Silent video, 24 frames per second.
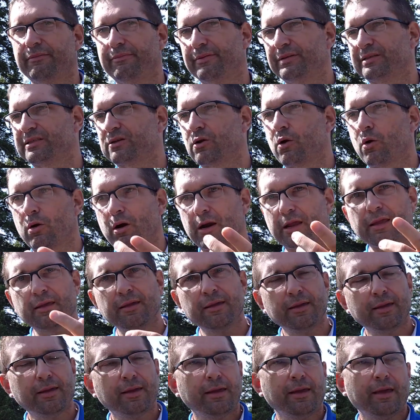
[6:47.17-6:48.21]
scoring,
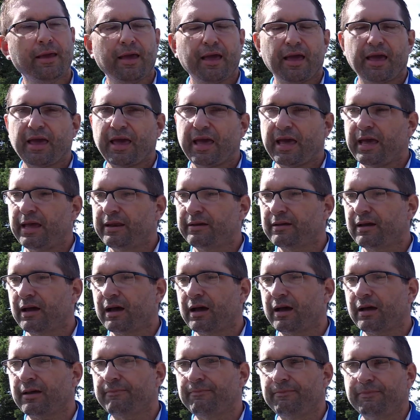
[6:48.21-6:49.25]
and
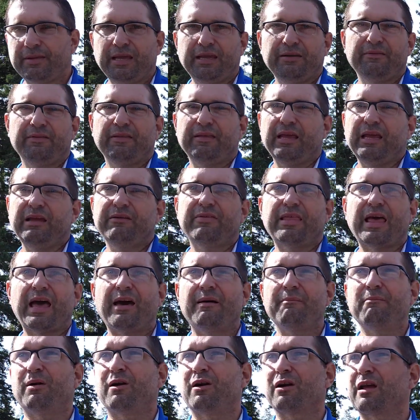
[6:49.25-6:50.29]
even
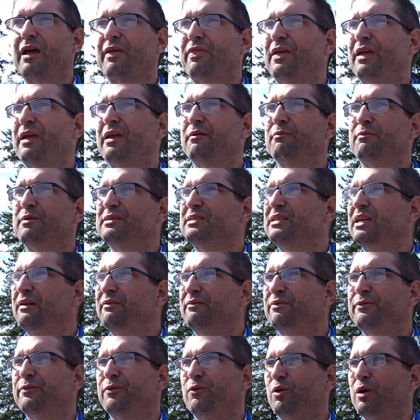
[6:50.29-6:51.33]
that mark, I think it
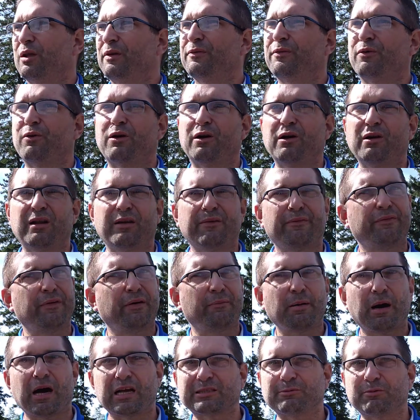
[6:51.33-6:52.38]
received 44 out of a
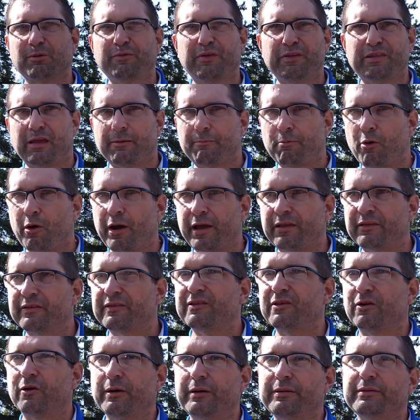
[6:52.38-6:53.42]
possible 50 points.
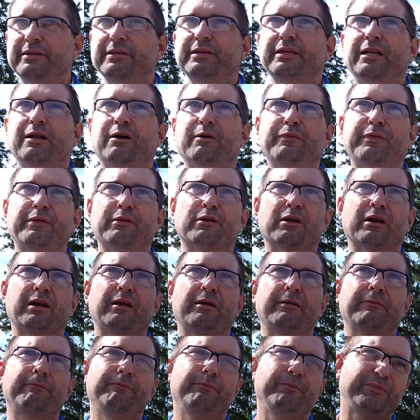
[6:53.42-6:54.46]
So if you're
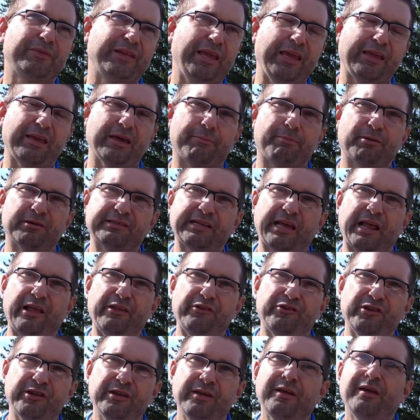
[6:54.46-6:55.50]
gonna take a
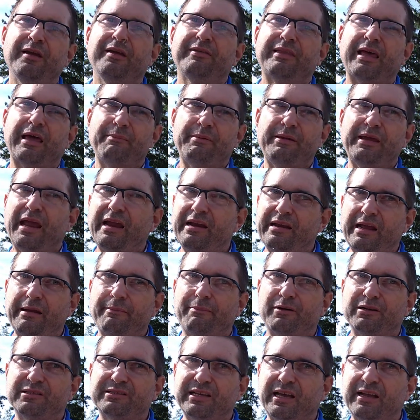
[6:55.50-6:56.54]
percentage, that'd be
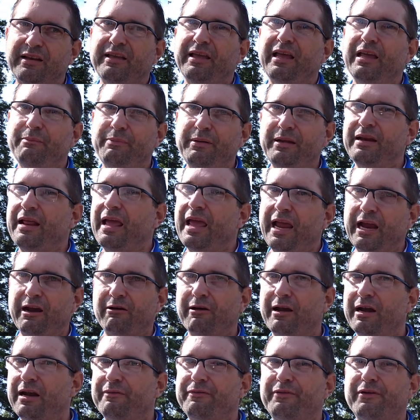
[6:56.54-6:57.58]
88%. It'd be an A
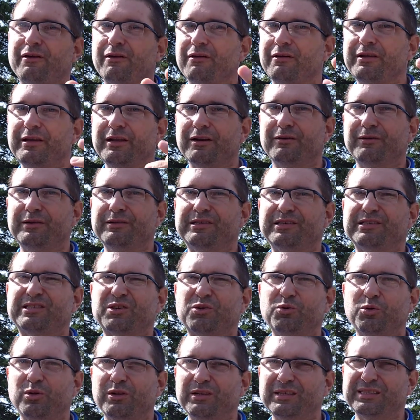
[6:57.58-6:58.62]
grade if you're into
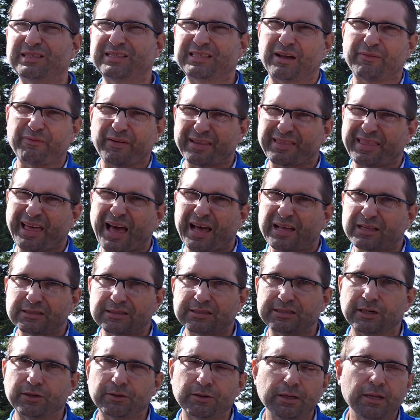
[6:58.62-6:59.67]
school and stuff like that.
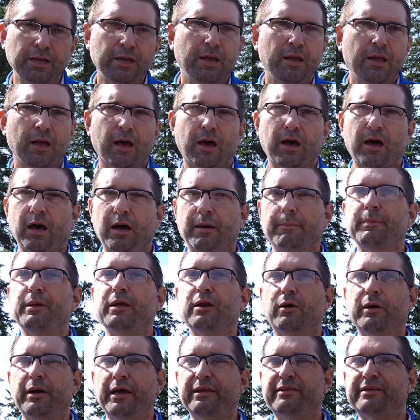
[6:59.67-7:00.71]
So
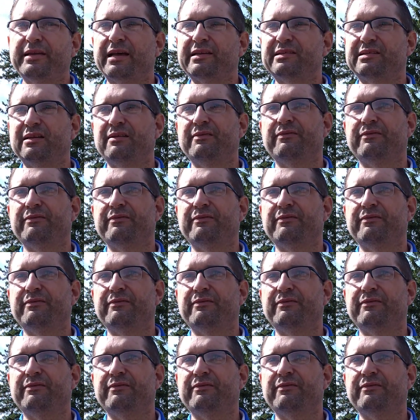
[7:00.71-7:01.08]
it tested